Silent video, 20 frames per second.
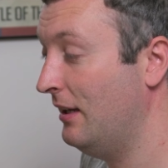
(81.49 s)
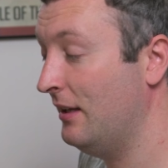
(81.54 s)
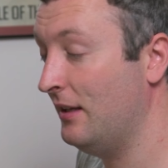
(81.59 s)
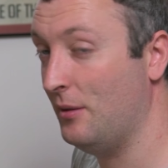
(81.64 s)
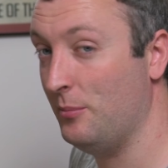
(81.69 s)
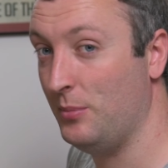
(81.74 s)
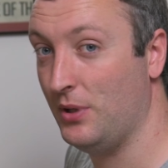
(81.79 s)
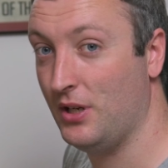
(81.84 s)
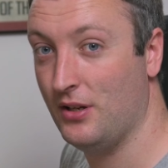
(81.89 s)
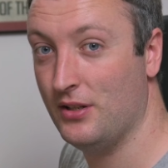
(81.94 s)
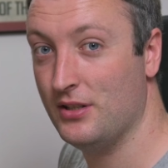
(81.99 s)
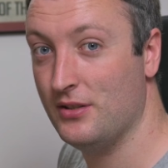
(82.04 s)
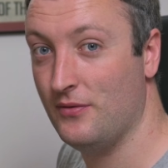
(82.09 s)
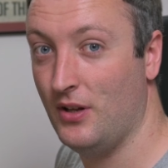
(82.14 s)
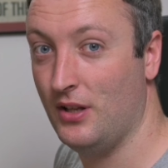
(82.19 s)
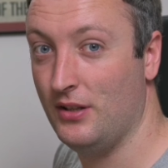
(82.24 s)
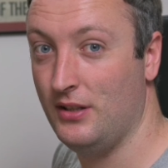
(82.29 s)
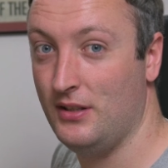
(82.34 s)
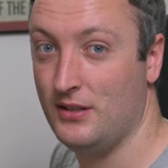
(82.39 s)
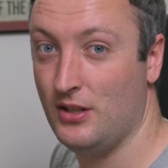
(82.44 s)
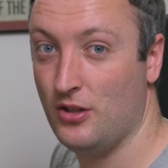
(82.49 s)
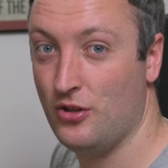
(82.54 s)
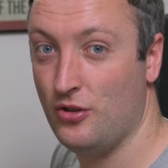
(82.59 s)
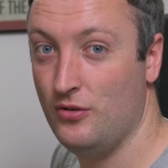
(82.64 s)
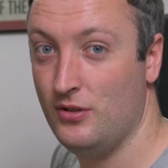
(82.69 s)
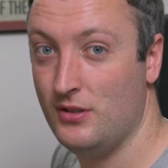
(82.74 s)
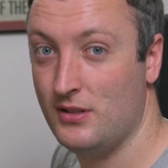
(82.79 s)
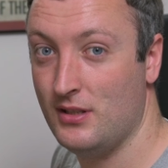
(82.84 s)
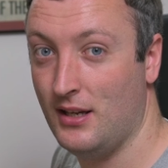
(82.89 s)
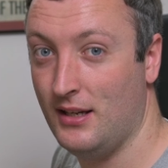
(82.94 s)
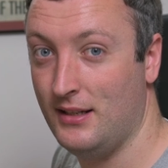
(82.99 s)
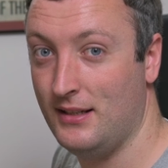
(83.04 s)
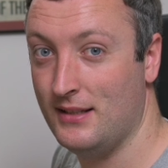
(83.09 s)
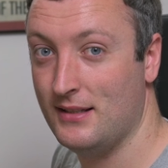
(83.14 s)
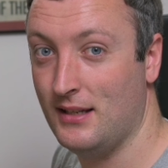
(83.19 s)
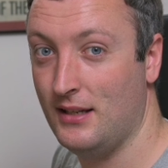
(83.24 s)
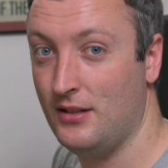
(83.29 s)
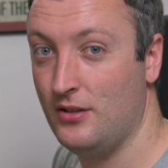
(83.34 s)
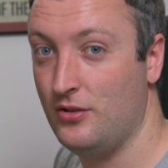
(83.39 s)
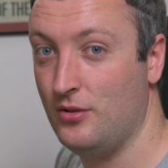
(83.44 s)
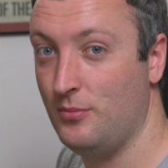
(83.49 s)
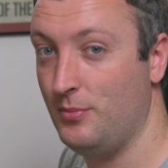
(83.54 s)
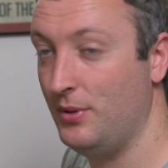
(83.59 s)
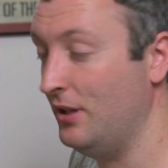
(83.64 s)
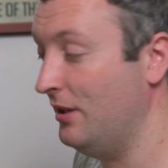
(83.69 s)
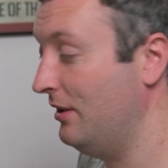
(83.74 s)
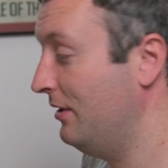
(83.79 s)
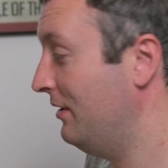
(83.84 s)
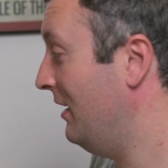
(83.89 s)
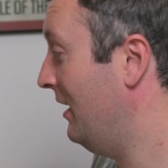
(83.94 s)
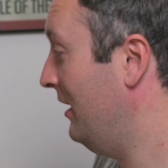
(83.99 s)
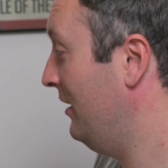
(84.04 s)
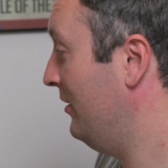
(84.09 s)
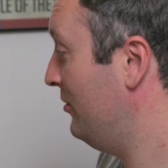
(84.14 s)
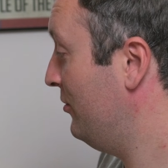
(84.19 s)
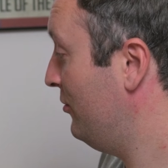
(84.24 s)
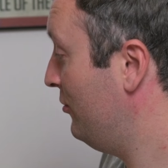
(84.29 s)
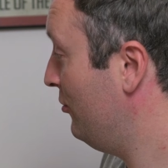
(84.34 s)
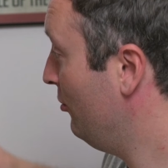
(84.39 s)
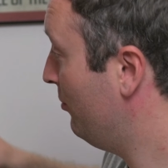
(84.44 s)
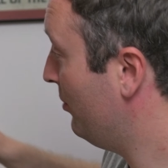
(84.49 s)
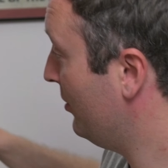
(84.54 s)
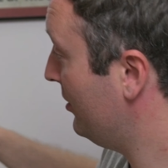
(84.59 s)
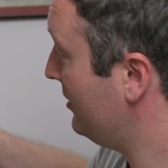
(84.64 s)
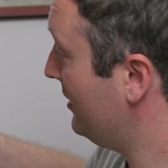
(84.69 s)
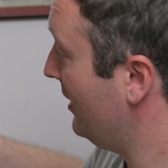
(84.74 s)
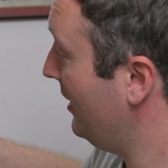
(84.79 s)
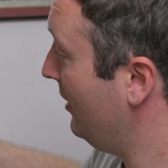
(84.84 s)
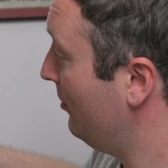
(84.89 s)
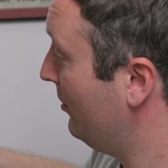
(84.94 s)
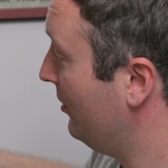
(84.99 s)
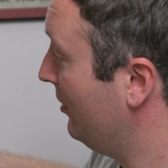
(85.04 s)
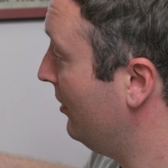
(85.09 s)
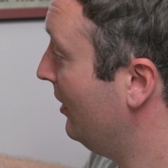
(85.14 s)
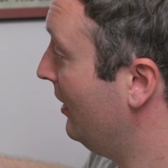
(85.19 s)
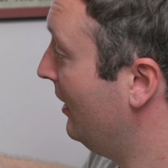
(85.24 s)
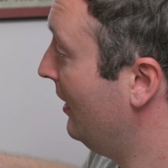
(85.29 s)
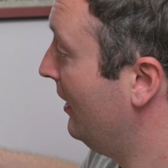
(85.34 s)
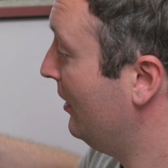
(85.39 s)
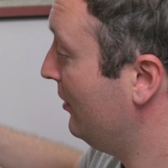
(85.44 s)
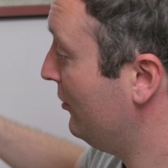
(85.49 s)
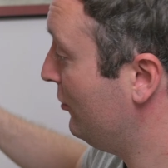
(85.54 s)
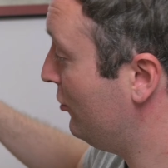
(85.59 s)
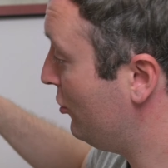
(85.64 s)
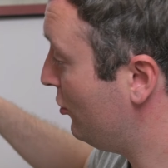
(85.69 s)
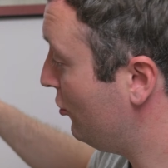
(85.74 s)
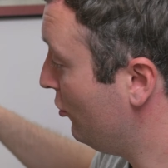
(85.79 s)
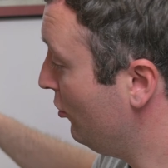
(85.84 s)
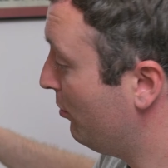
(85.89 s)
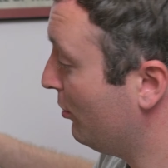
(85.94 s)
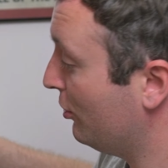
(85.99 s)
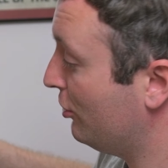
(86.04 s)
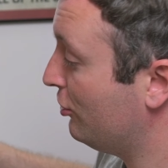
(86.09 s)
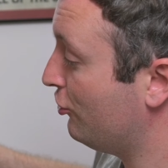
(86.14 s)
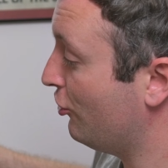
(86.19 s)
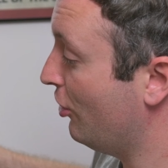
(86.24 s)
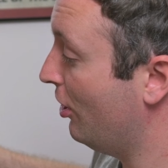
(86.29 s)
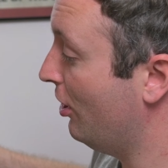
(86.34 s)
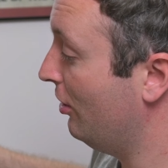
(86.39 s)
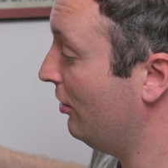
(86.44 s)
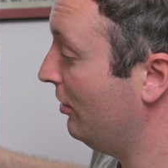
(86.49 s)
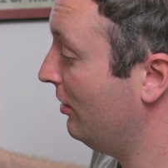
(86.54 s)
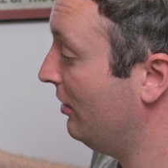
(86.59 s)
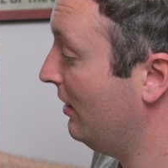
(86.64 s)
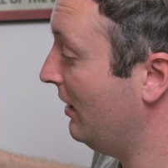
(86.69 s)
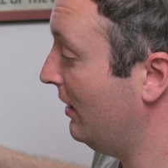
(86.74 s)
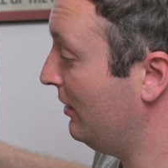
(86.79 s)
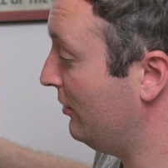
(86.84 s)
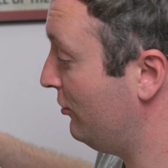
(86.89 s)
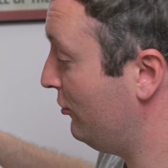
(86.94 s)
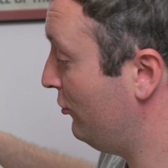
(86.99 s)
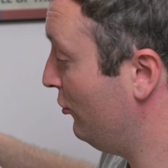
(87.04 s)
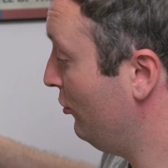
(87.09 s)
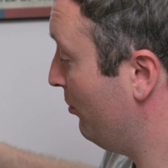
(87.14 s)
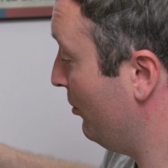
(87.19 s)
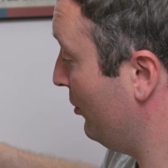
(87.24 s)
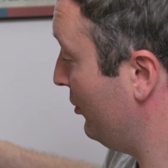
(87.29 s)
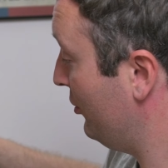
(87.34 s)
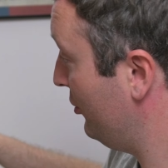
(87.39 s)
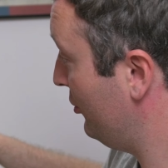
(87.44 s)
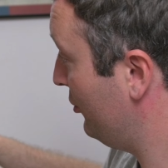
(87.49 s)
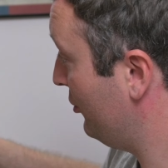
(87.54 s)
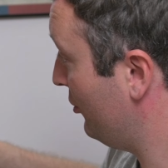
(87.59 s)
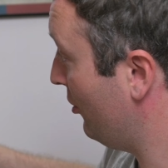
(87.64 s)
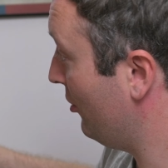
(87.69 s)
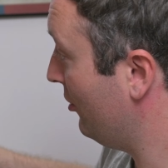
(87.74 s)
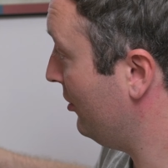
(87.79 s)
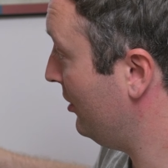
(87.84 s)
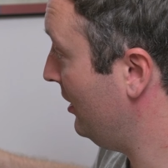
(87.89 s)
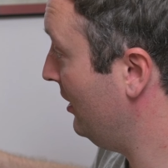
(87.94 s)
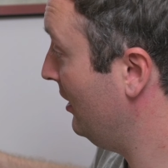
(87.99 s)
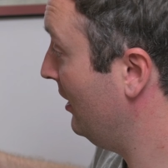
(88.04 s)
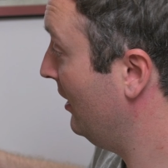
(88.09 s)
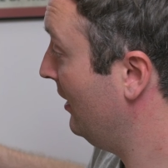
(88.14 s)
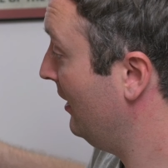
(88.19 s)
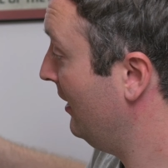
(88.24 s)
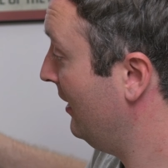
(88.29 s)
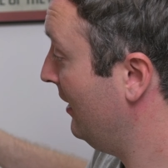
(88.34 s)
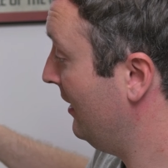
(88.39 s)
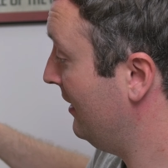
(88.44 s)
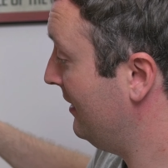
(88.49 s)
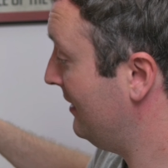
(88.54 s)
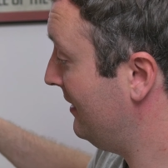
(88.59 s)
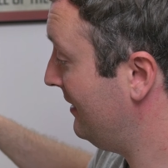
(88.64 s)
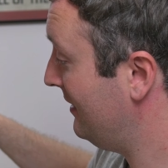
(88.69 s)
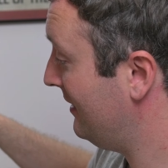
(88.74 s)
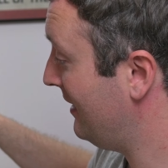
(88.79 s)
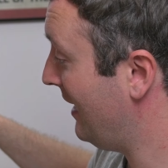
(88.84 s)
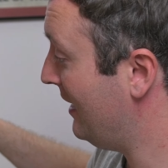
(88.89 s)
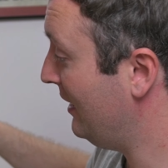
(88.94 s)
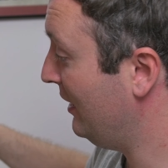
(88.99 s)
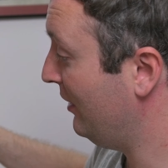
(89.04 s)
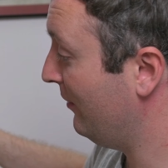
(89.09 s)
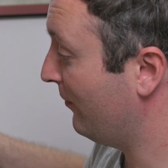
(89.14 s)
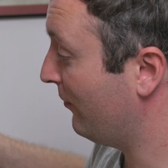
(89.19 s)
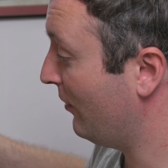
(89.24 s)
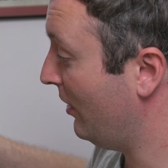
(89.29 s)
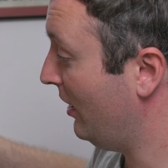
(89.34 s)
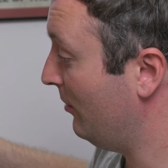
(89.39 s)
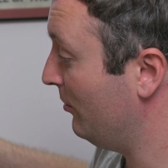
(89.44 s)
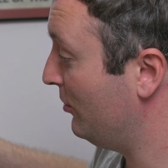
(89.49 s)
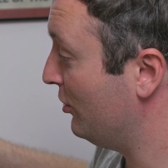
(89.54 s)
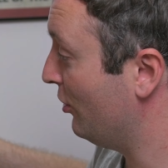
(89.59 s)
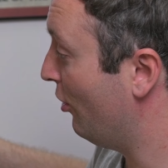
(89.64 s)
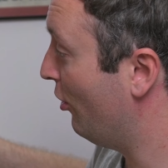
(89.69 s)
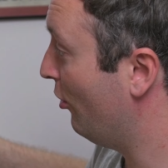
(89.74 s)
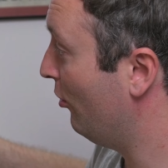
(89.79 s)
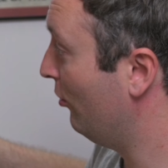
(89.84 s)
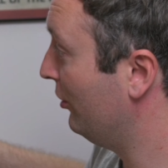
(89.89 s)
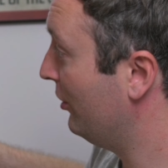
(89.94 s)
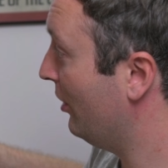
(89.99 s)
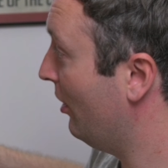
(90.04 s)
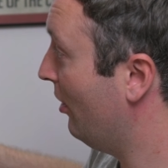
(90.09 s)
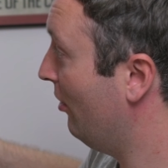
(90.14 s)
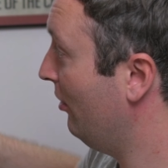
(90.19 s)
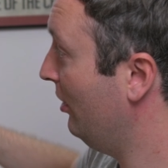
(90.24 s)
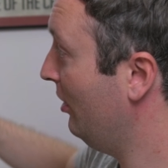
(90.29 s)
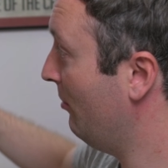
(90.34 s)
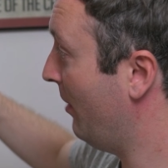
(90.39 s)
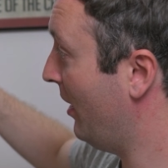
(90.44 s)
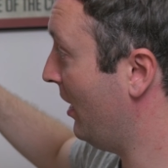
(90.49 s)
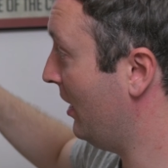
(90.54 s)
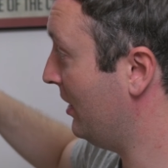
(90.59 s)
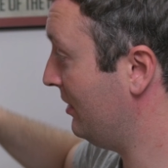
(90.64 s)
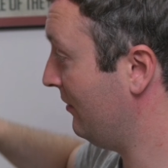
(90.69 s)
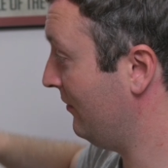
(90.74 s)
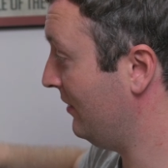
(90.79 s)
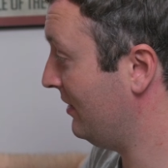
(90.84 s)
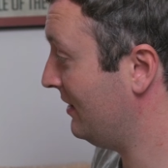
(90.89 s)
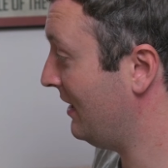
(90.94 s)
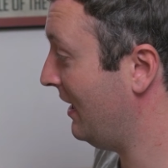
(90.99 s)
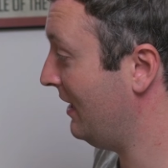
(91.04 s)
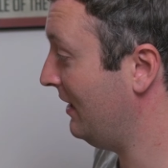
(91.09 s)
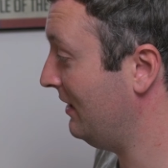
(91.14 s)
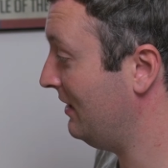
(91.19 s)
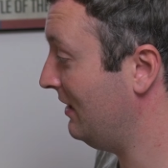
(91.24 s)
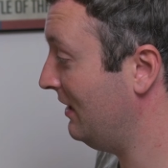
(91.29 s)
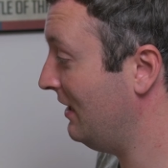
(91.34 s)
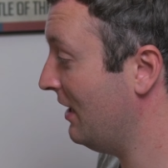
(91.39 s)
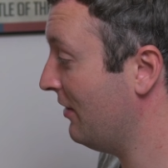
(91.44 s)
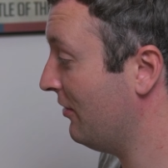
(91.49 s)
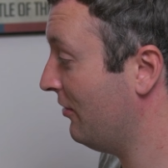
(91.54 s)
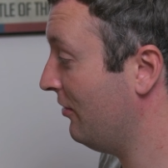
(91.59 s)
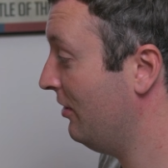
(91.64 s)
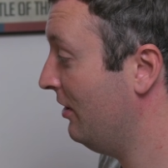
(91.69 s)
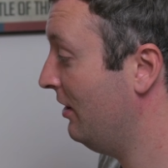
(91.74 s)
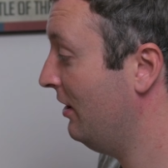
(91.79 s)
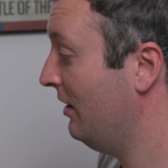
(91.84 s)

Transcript: And because of all these issues, I decided to build a super stable, super strong, and super sturdy scanning frame to hold all the parts of the scanning together